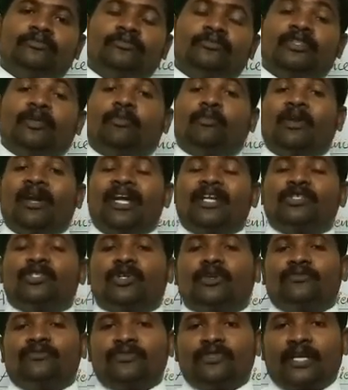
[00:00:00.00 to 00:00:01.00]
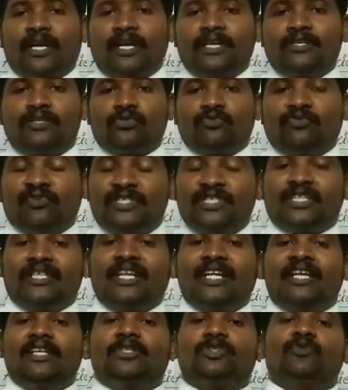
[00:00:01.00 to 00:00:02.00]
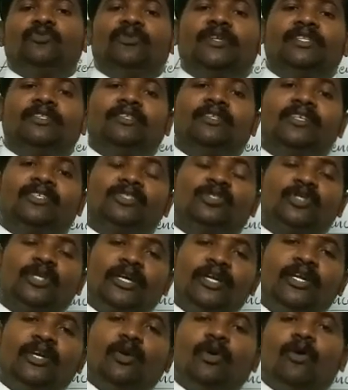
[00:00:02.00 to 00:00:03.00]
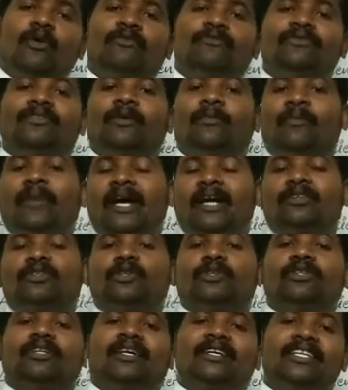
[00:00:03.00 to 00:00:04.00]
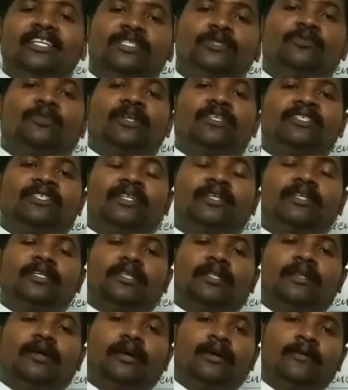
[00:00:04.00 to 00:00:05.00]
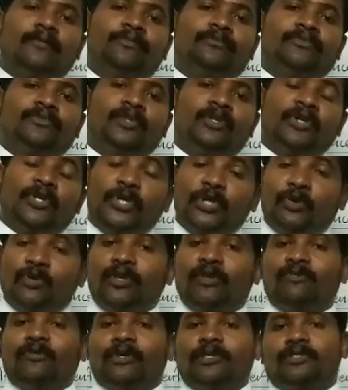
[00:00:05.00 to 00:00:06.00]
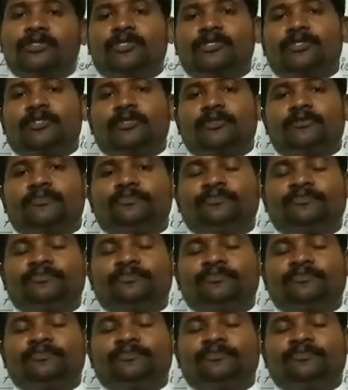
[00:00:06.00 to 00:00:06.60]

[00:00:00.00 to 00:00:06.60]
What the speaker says: the branch of science which deals with the study of the matter that is present in the universe.